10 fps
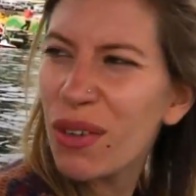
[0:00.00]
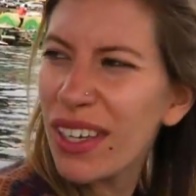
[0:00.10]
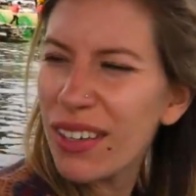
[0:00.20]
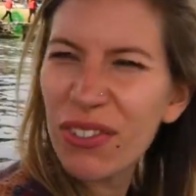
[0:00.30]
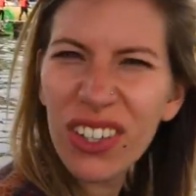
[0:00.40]

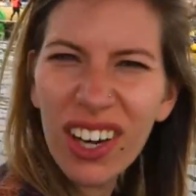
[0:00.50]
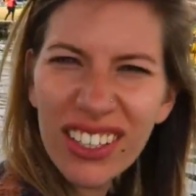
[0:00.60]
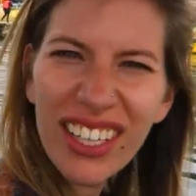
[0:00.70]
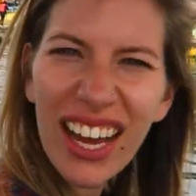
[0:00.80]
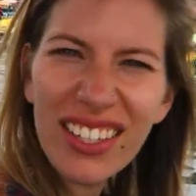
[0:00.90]
We
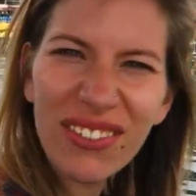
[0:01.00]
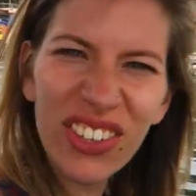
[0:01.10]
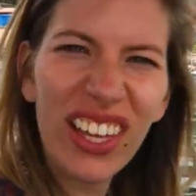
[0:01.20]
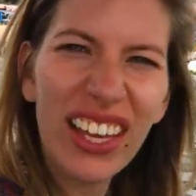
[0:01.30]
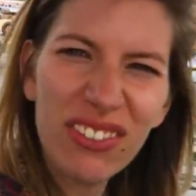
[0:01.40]
forgot to ask
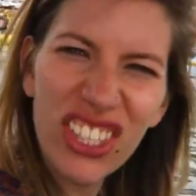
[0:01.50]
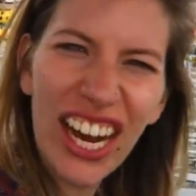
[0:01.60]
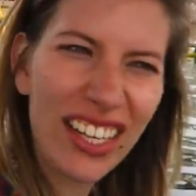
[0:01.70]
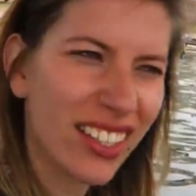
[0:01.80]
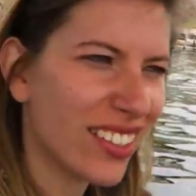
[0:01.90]
for life
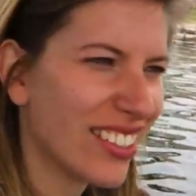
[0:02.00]
jackets